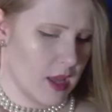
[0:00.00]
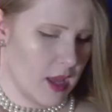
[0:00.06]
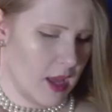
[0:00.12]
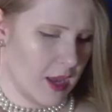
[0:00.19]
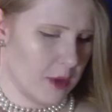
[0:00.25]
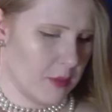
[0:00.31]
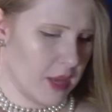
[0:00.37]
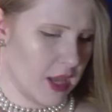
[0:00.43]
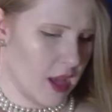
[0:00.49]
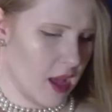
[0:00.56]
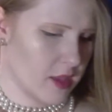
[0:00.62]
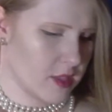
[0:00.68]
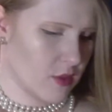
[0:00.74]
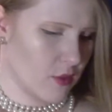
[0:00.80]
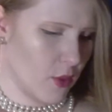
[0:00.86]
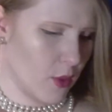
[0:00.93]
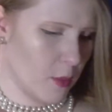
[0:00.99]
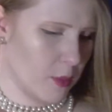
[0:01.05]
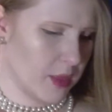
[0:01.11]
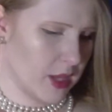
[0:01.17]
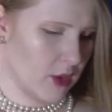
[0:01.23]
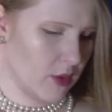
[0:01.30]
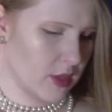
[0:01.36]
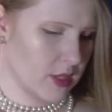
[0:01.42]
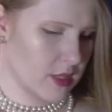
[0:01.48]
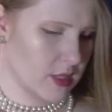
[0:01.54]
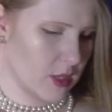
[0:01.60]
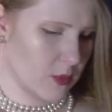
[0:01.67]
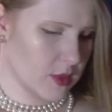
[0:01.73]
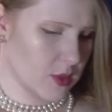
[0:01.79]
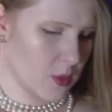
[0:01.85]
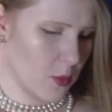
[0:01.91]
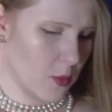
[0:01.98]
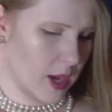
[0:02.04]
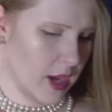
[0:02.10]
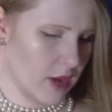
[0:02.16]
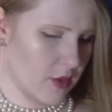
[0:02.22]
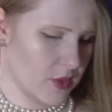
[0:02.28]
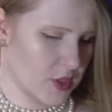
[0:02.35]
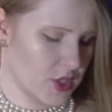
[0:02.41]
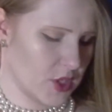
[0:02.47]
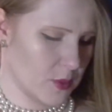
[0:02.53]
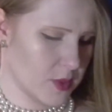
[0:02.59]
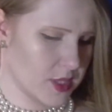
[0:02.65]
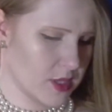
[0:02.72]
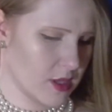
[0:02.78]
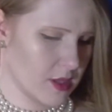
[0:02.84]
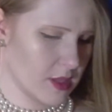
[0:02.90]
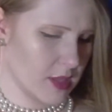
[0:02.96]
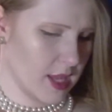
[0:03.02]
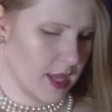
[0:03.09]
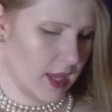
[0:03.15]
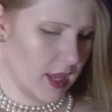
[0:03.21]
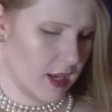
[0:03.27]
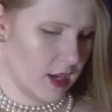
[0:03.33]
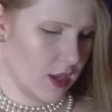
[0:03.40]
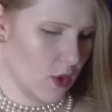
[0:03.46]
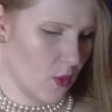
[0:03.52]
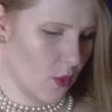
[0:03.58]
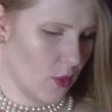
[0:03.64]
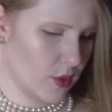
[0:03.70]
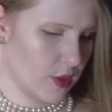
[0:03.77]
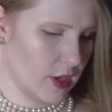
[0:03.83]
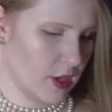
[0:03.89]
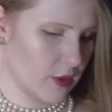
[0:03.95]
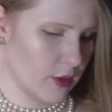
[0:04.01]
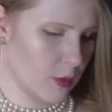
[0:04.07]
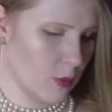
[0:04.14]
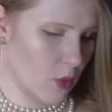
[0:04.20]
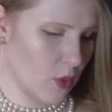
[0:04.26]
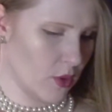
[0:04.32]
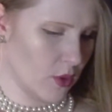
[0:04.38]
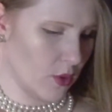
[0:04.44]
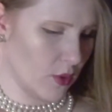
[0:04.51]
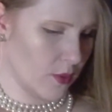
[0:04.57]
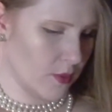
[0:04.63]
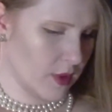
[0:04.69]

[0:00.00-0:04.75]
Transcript: And because of her appearance he was aware that she was not like any ordinary mortal,